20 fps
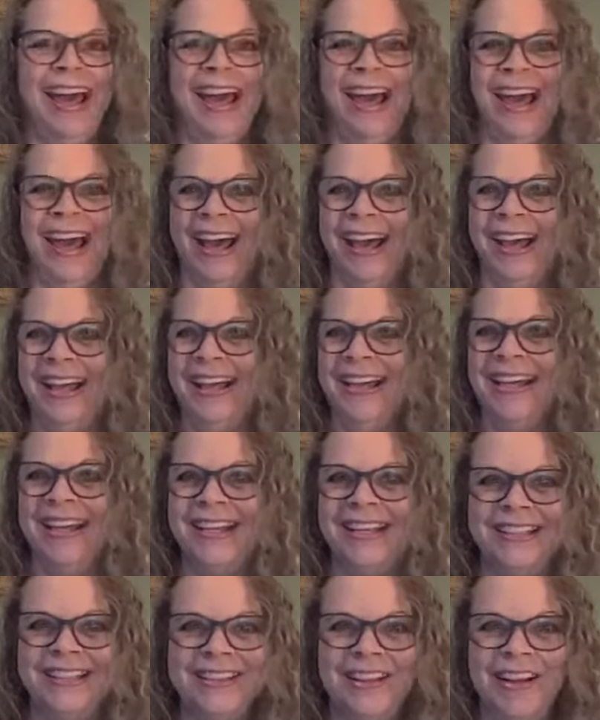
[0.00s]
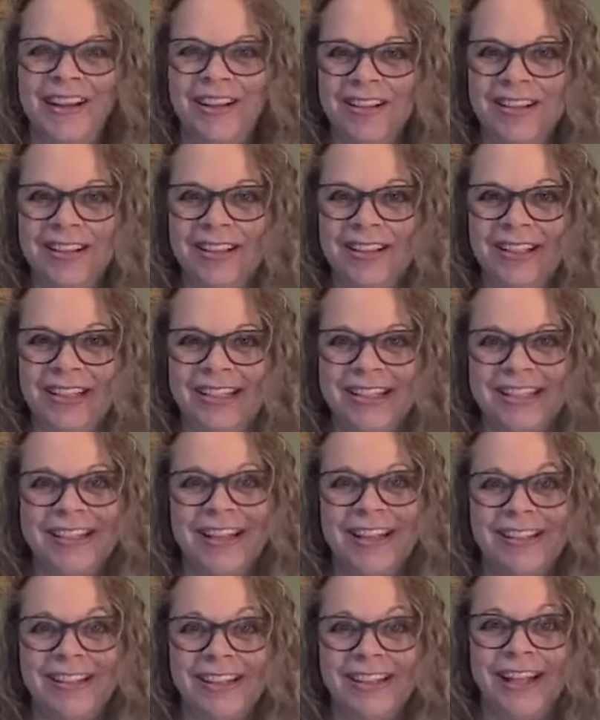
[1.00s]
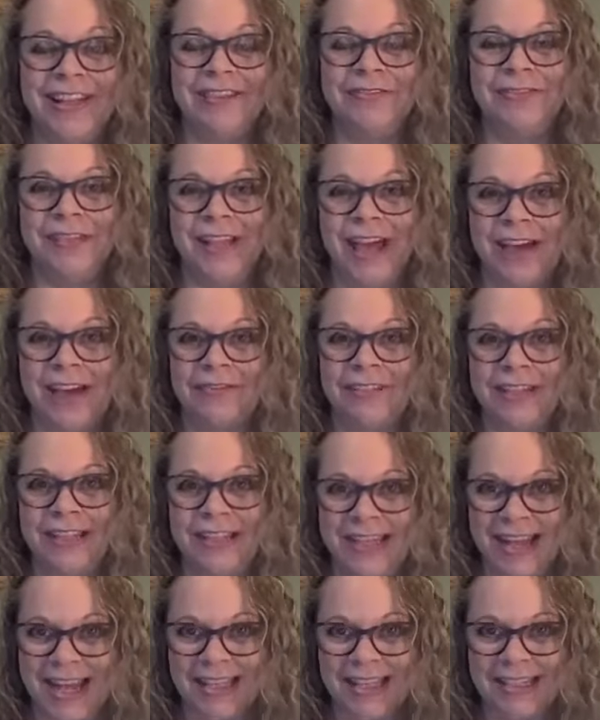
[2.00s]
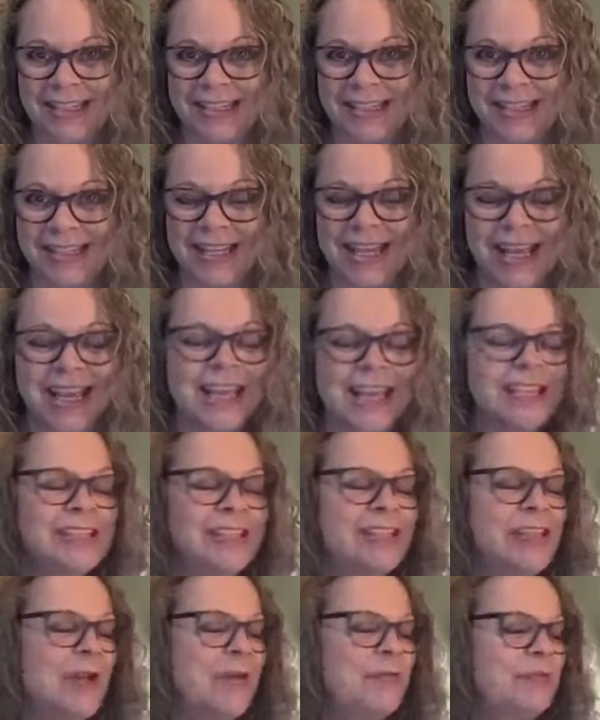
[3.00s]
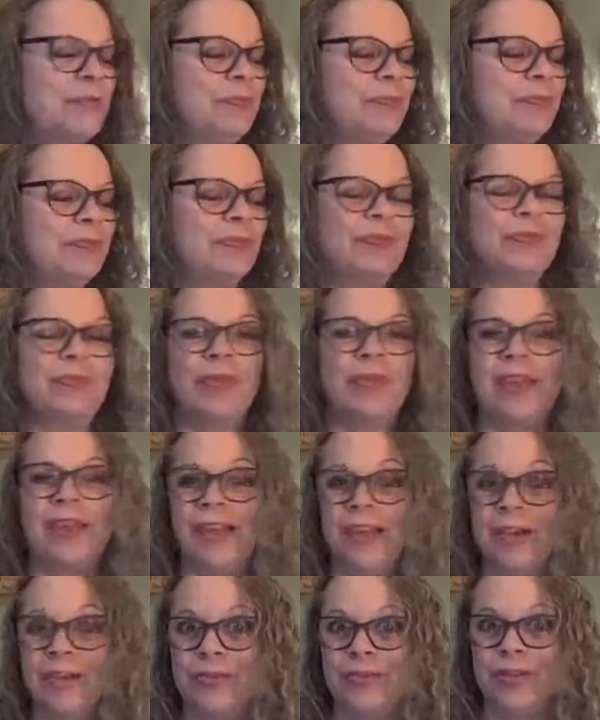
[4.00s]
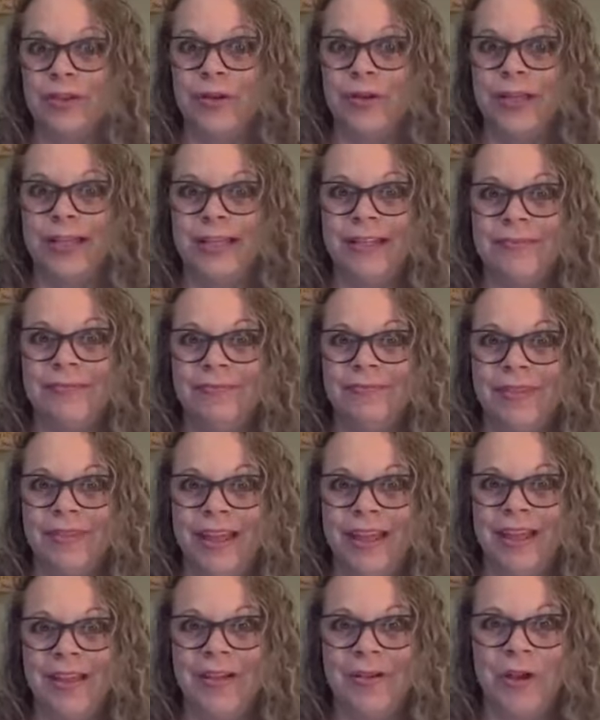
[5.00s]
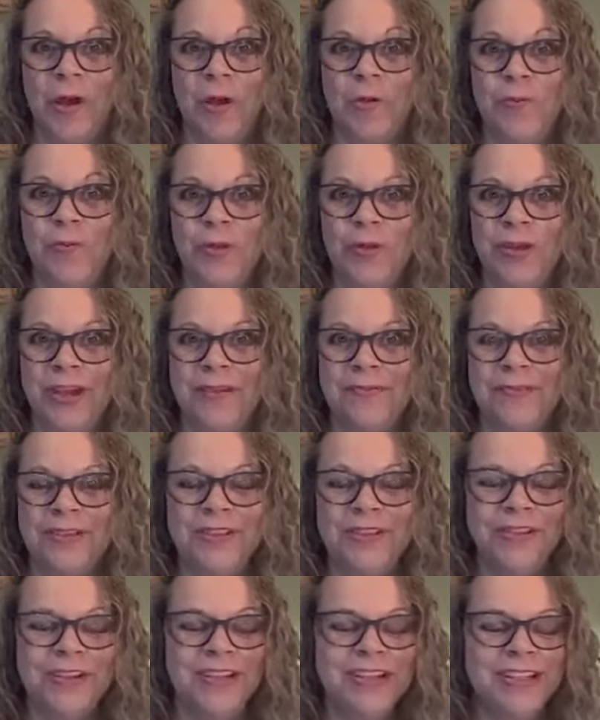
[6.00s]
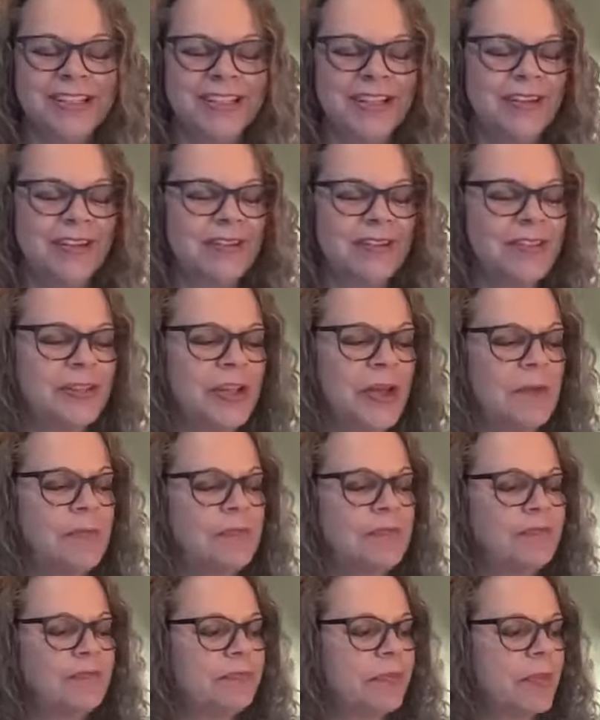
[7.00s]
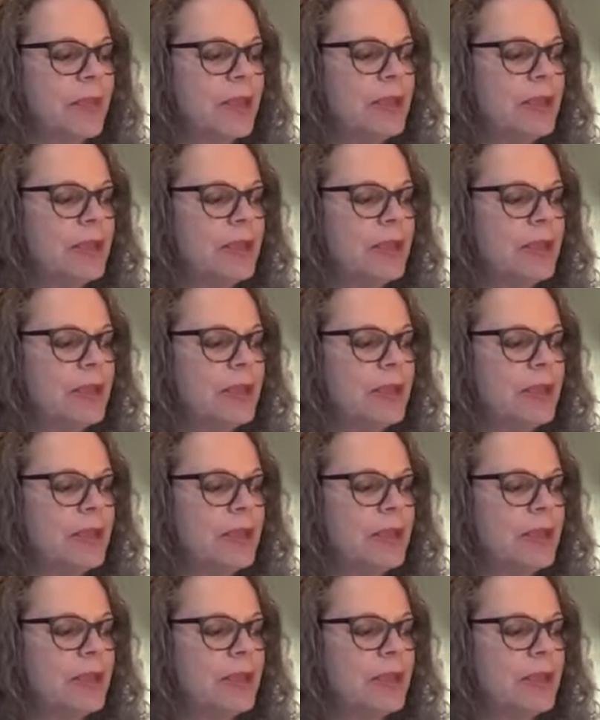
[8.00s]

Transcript: it's all good. It's called Love, Laugh, Connect. So go join. I hope you come and join us there. So,